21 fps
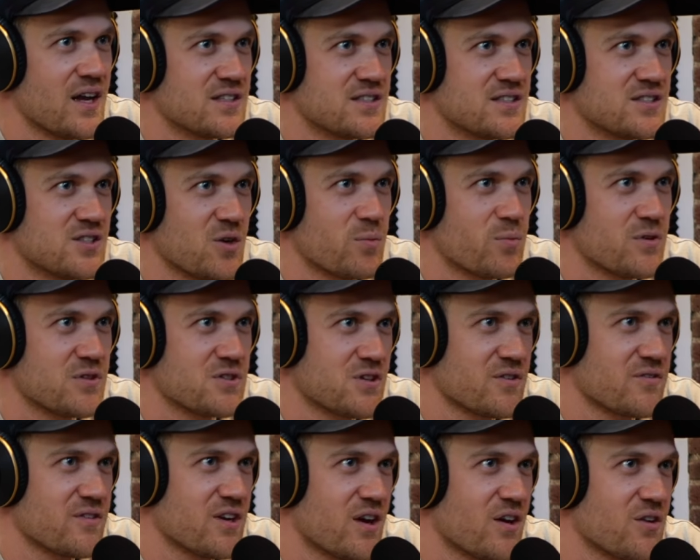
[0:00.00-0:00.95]
and still
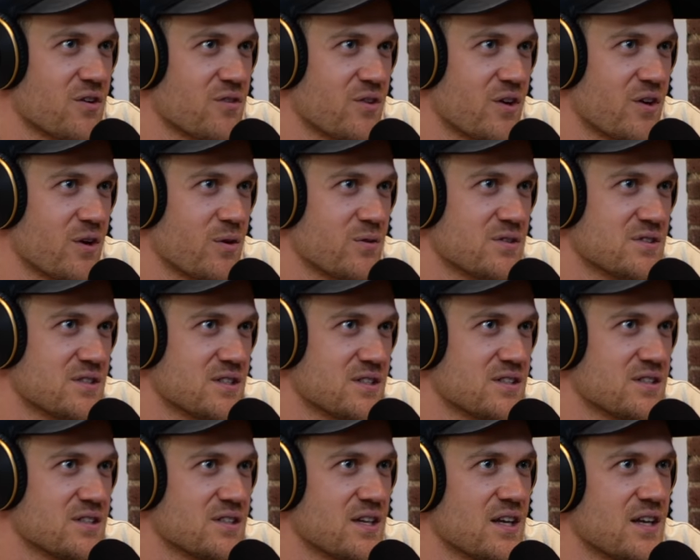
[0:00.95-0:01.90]
preserving other
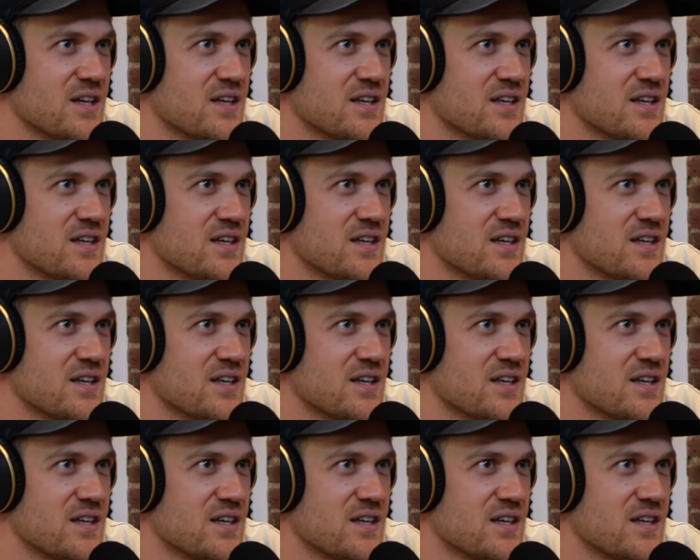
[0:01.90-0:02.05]
frequencies.